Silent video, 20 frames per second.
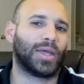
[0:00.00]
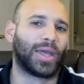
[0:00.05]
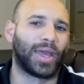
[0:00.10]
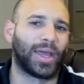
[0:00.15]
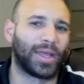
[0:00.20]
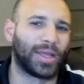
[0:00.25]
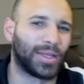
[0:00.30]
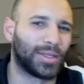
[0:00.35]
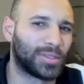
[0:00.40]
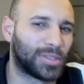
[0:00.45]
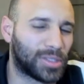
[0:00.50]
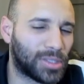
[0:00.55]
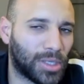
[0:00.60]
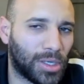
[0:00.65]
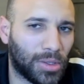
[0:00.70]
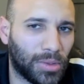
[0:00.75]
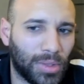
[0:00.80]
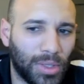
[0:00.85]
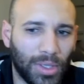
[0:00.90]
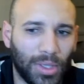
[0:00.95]
And
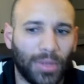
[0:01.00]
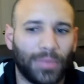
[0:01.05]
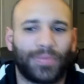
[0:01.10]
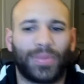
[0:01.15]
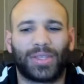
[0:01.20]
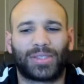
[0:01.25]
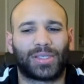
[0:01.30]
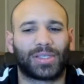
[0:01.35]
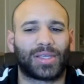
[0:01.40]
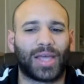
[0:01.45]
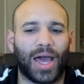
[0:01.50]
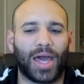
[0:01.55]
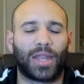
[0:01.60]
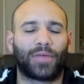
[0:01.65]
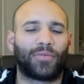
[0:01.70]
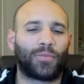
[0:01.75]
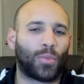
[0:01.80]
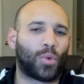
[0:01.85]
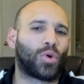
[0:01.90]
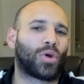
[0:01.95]
so this is kind
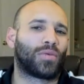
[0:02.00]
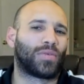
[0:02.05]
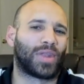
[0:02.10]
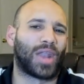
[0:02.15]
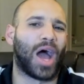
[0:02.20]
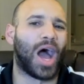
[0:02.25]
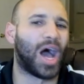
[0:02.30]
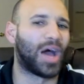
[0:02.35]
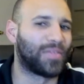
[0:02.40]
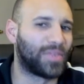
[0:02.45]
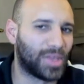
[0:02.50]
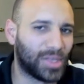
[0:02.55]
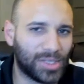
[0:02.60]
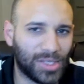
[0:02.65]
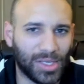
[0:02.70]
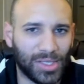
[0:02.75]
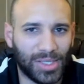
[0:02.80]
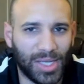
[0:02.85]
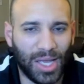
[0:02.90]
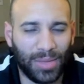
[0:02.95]
of more of an obvious
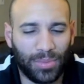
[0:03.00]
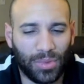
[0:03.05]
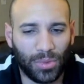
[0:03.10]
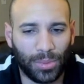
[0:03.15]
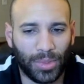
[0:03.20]
example,